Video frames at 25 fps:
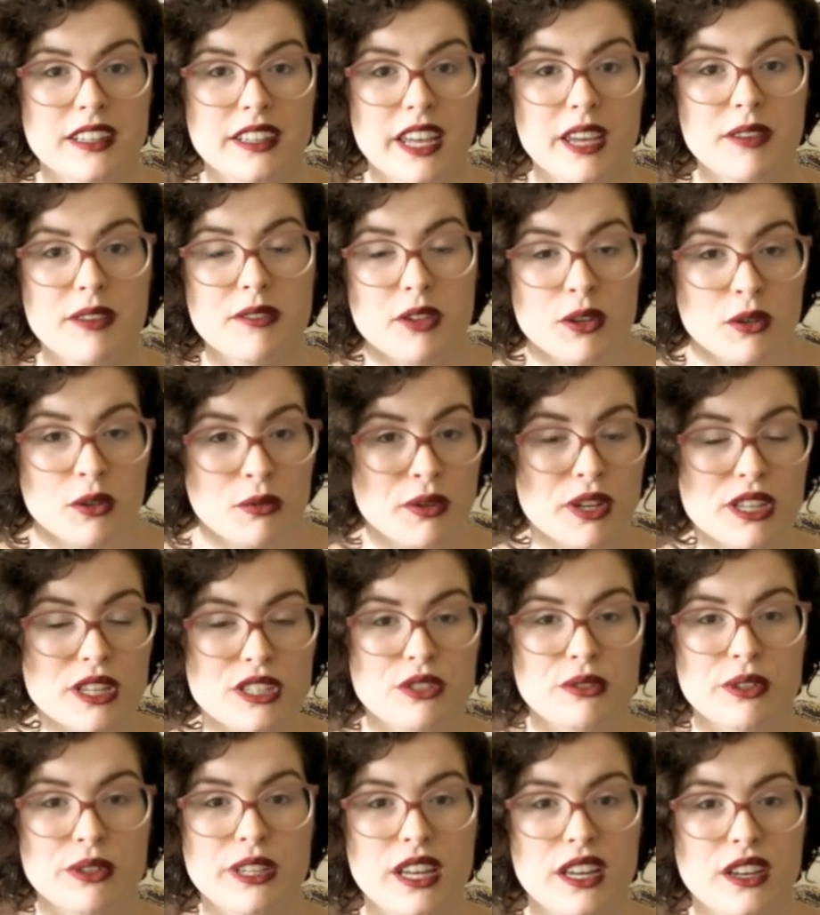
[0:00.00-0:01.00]
If you're
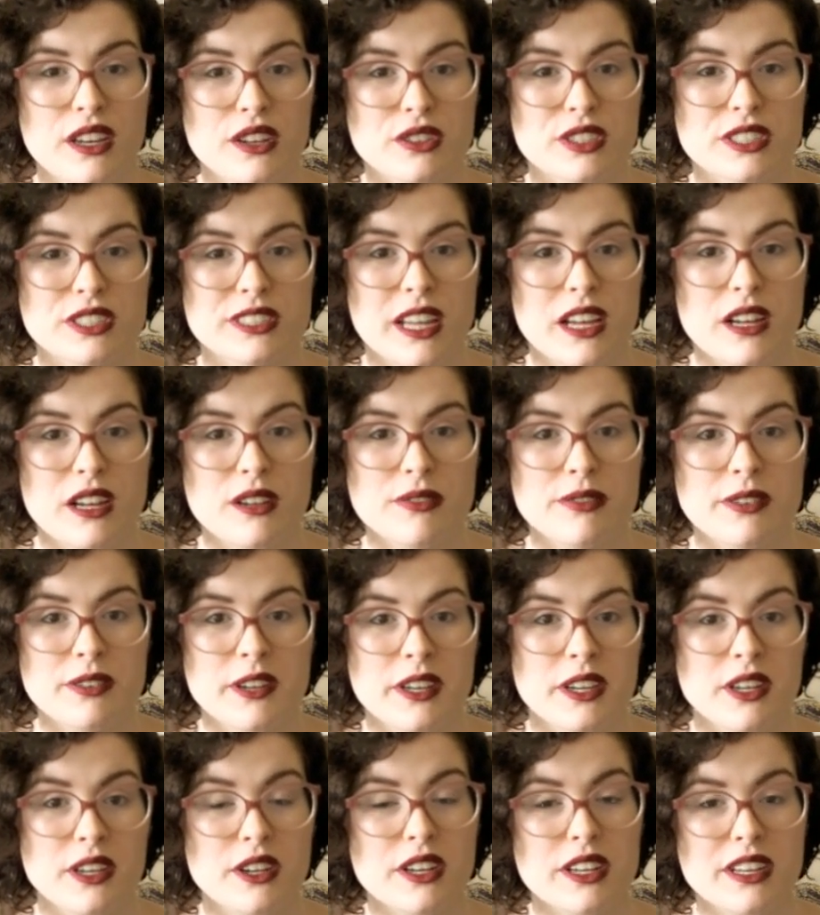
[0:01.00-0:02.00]
redoing it yourself,
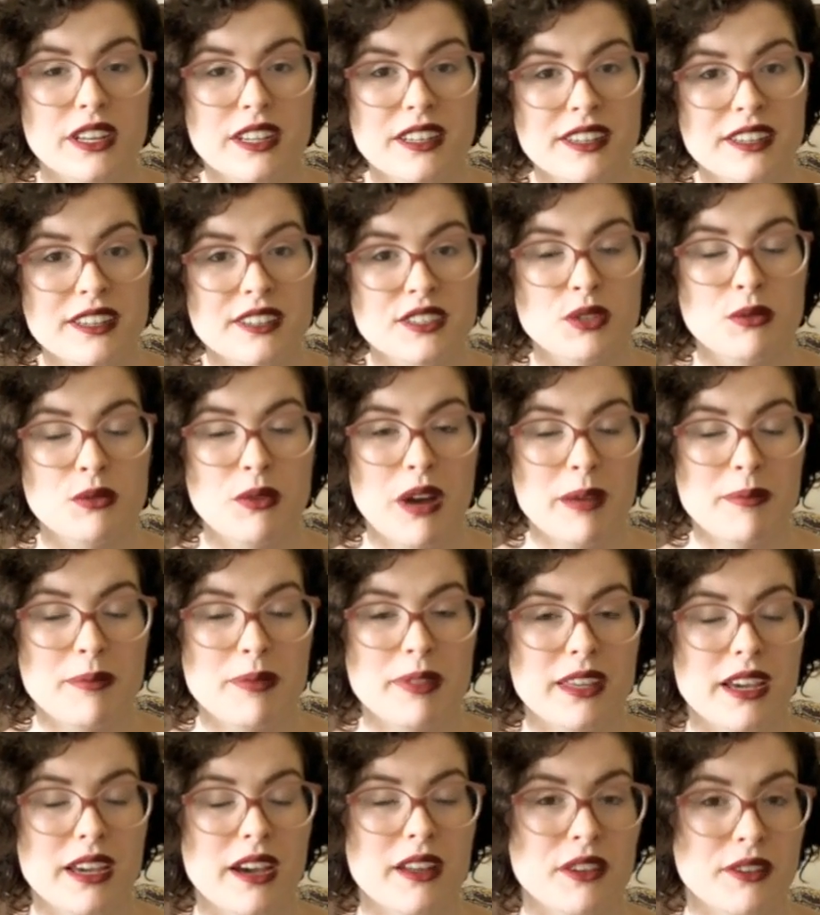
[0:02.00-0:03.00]
you're going to need to wipe
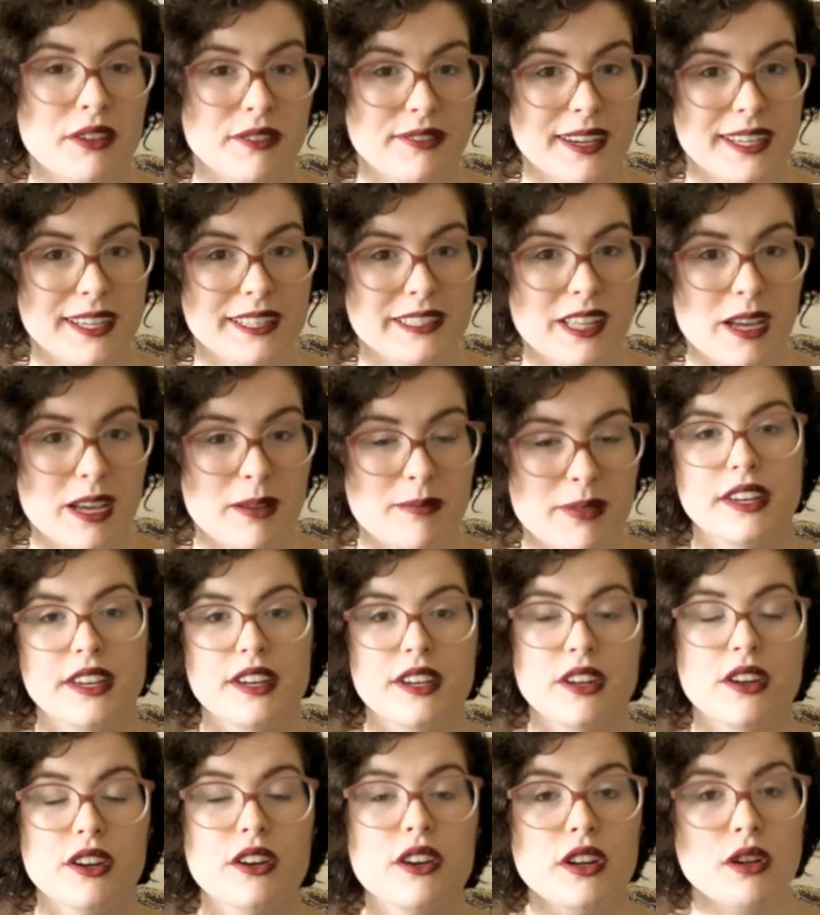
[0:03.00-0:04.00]
the other face-up.
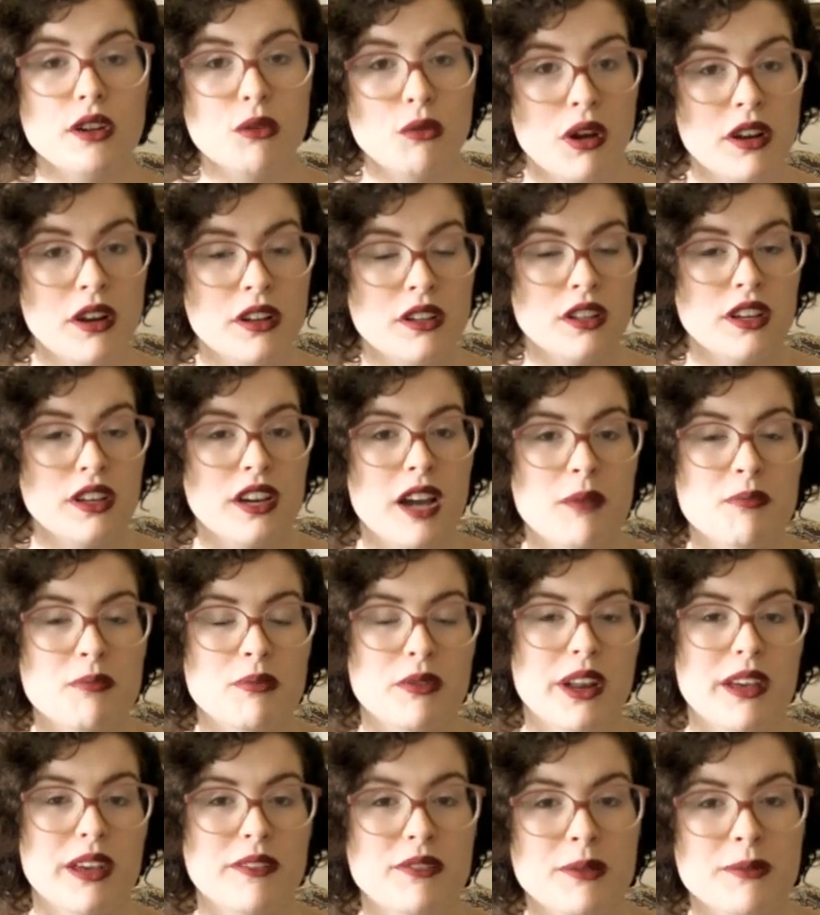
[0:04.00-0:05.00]
You're going to want to look up
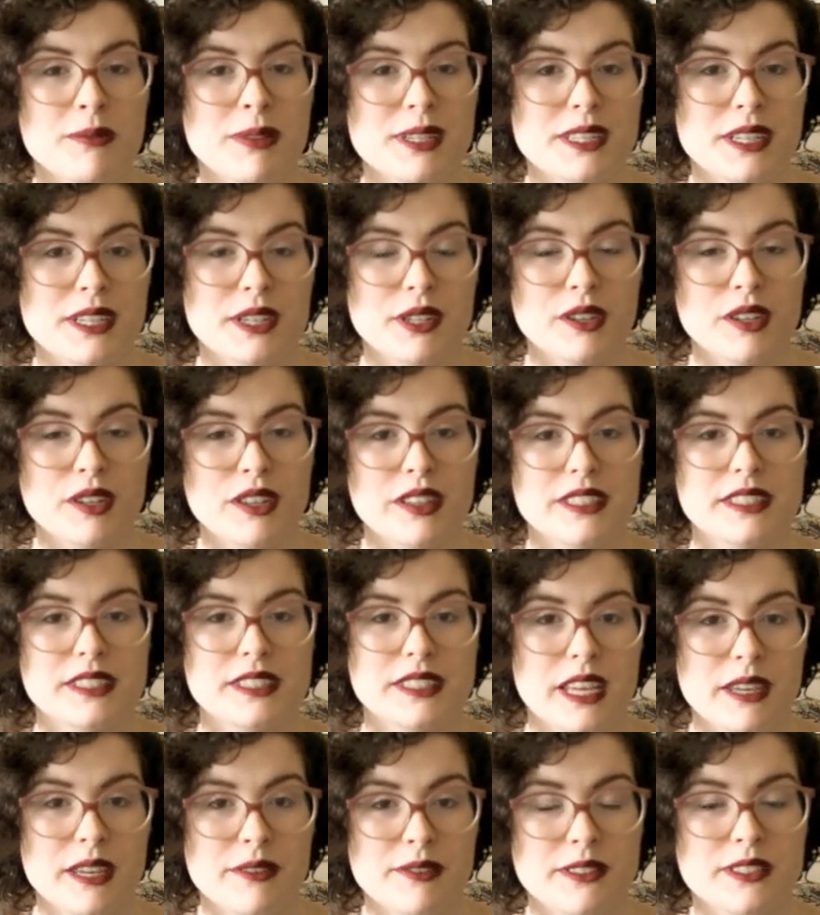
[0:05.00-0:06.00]
whatever material is
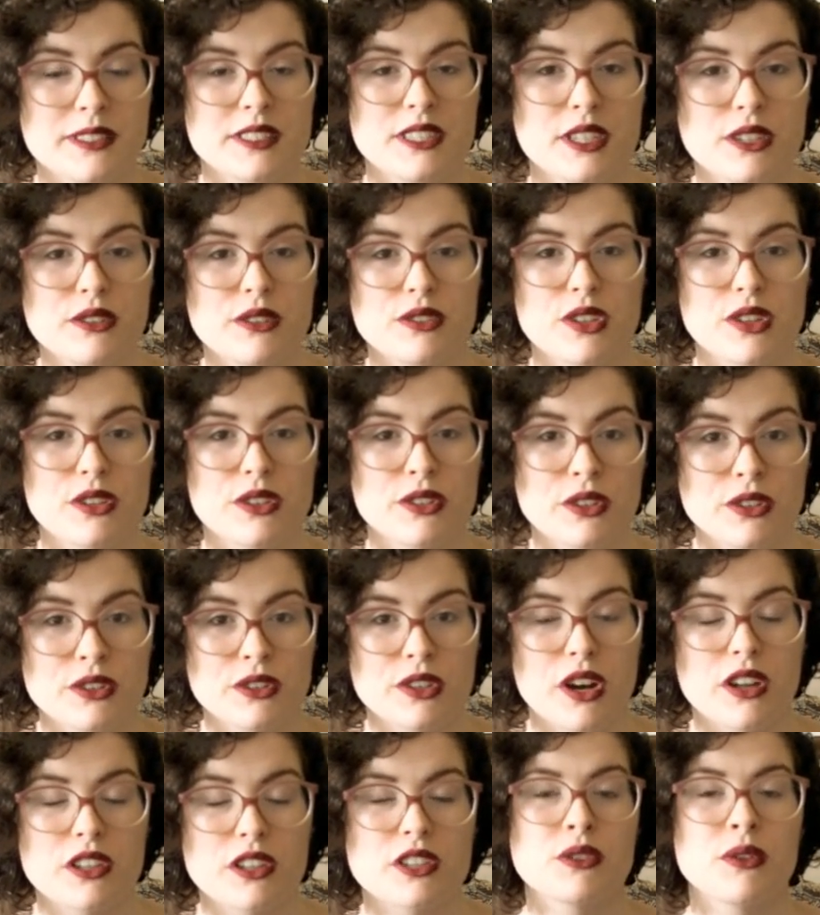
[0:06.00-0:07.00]
safest to use on your
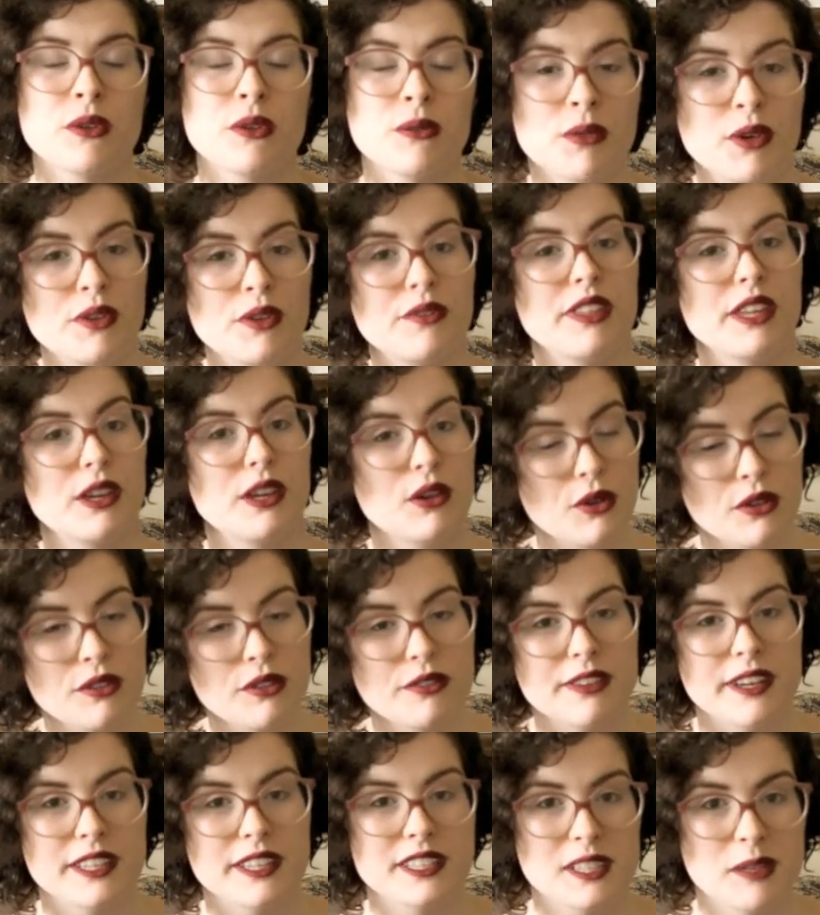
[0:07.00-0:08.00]
doll to remove the
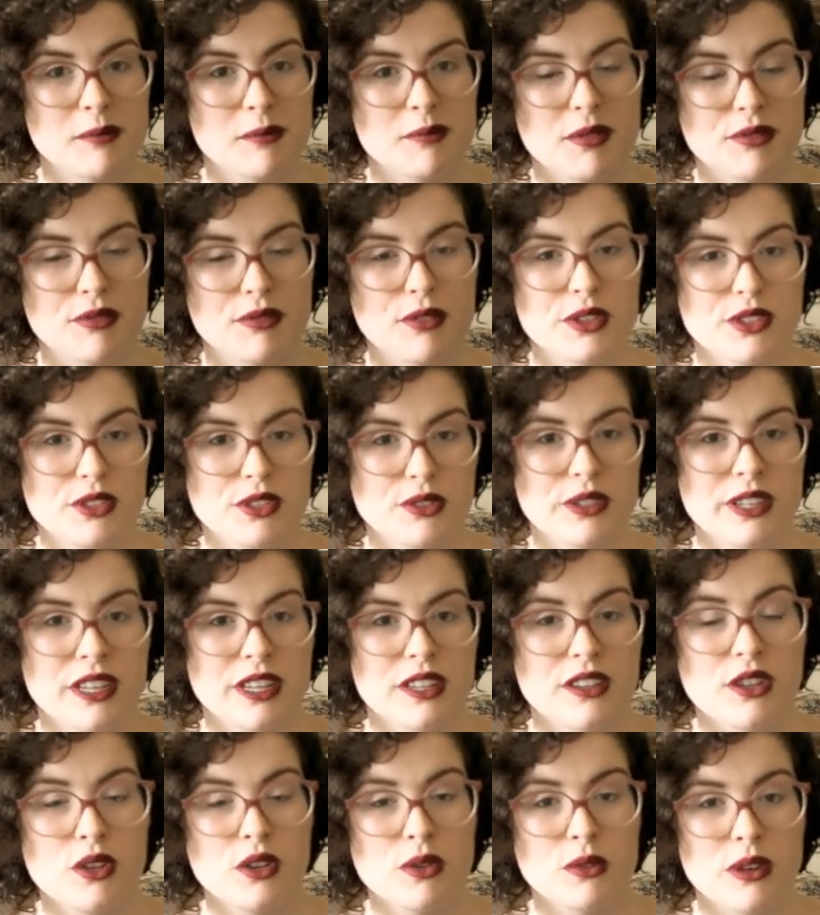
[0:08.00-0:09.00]
old face-up before doing
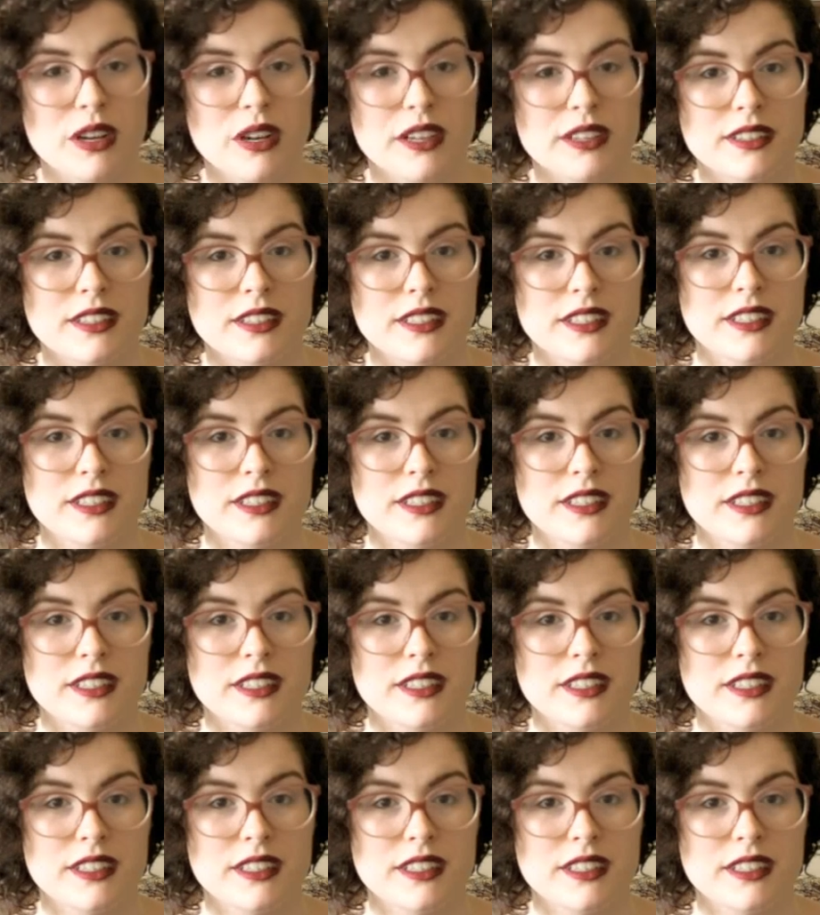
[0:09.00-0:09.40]
a new one.